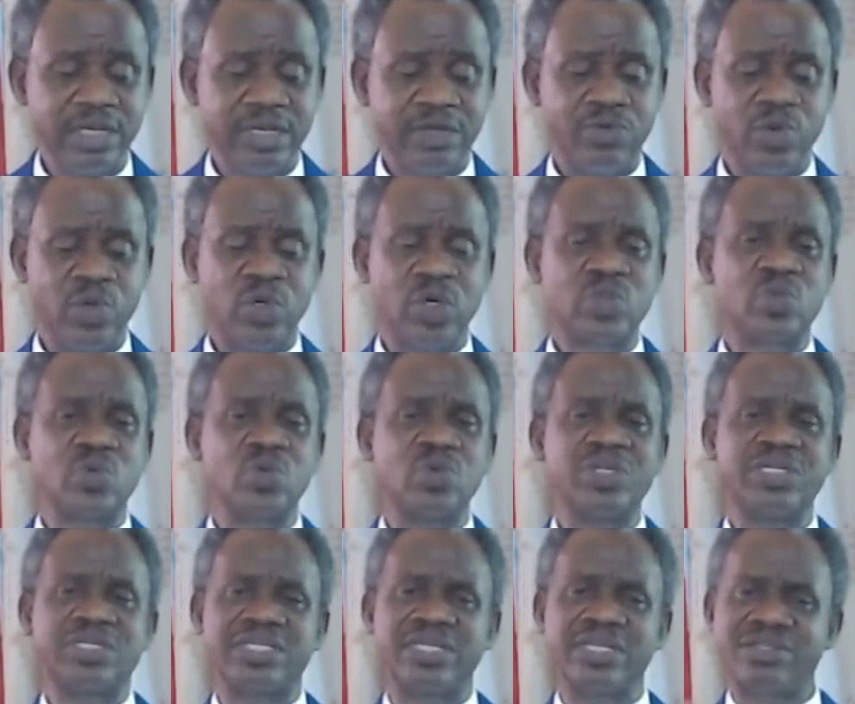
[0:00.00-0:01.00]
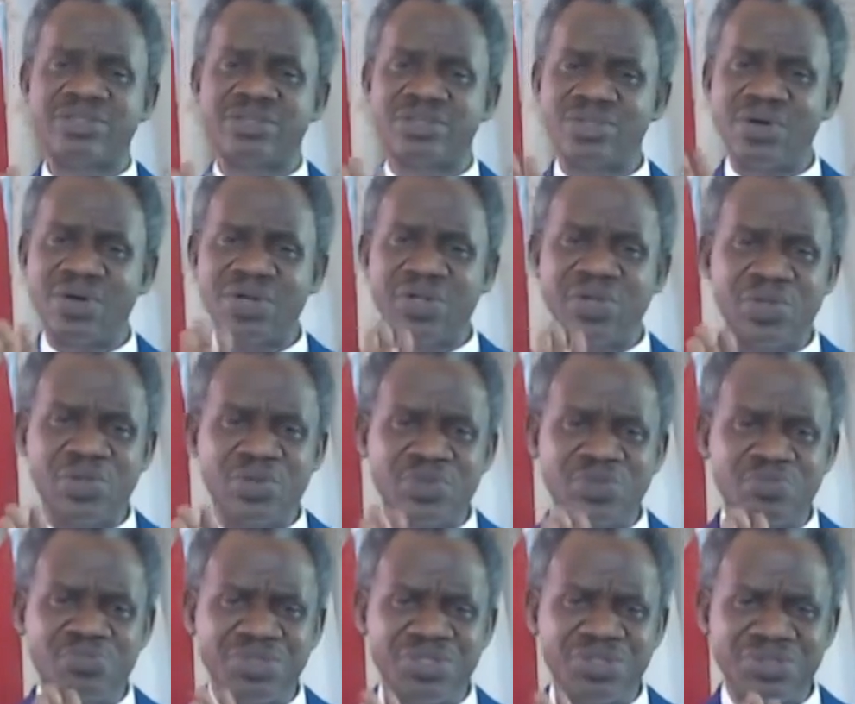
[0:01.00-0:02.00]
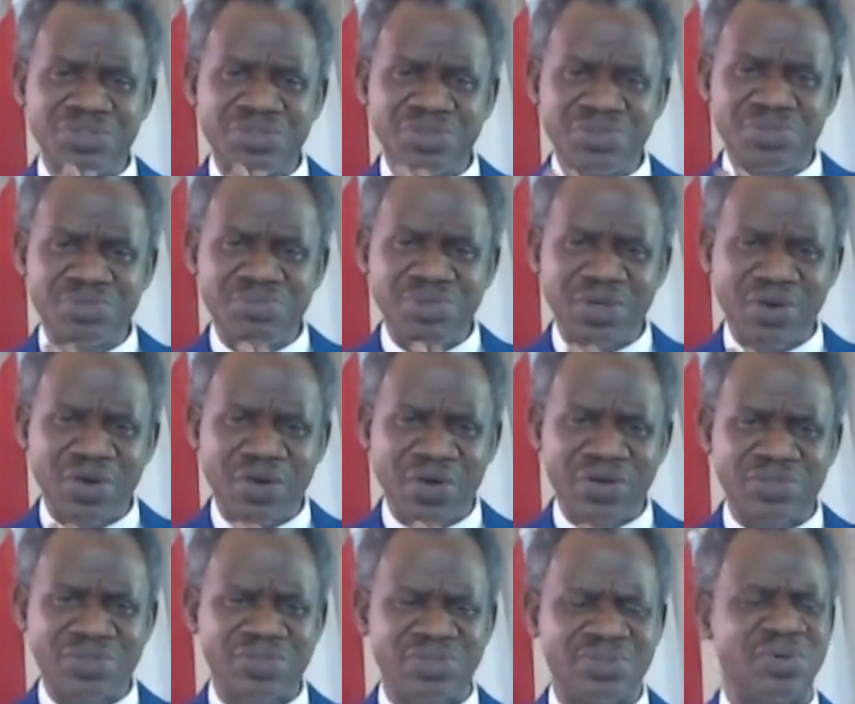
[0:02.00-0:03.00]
He will not only say, sorry, don't be hurt.